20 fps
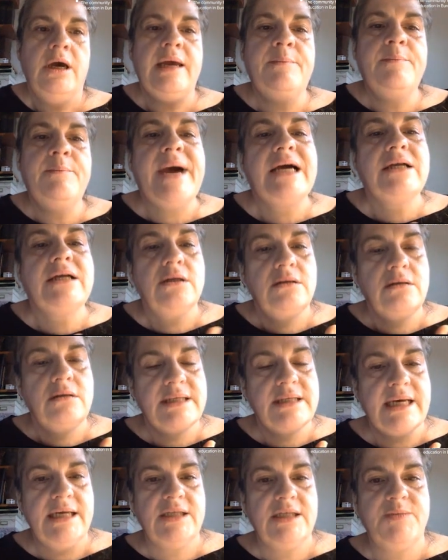impact on
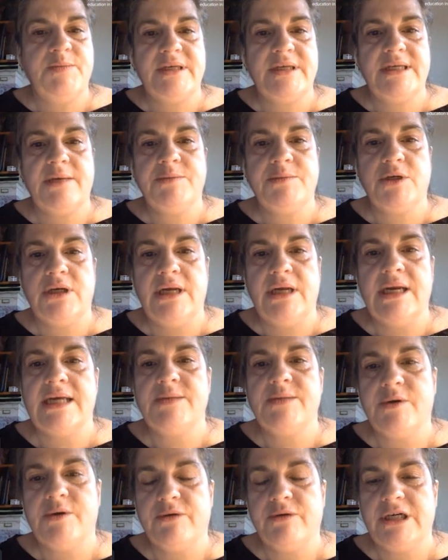the science perception
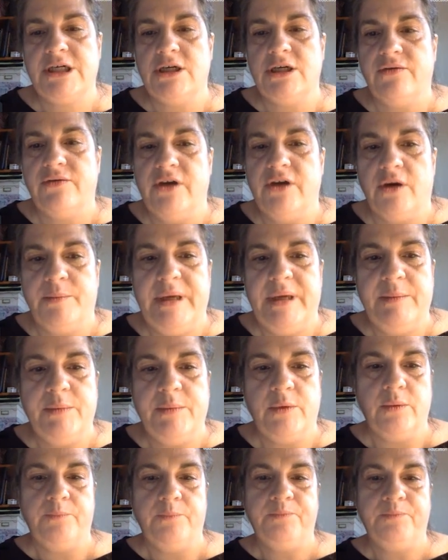and aspiration of young
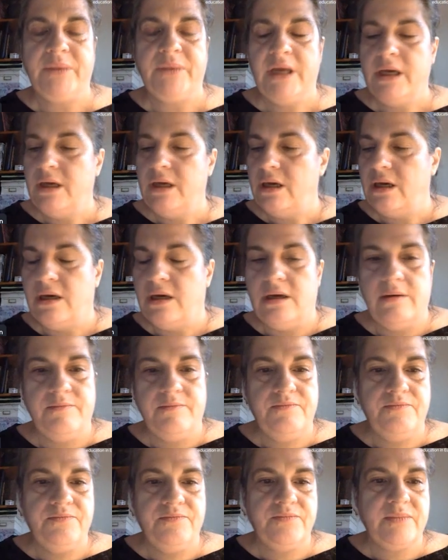people.
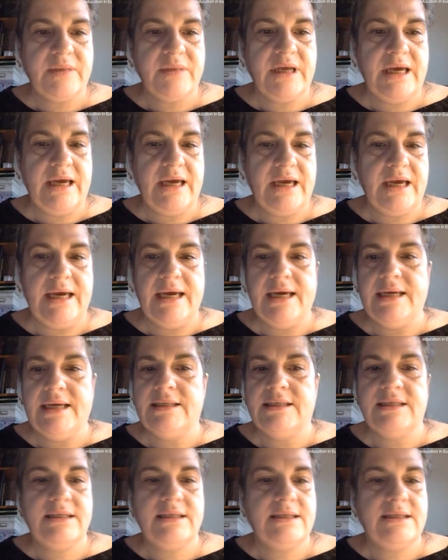I
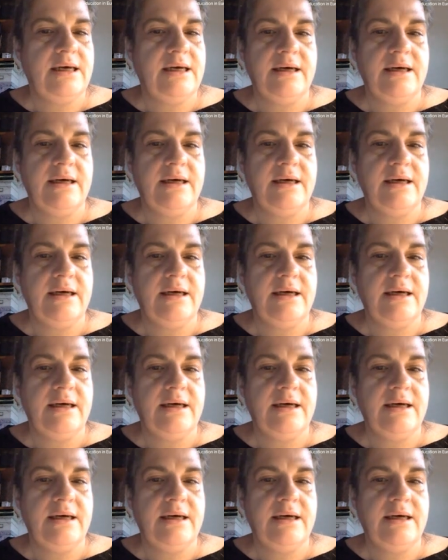would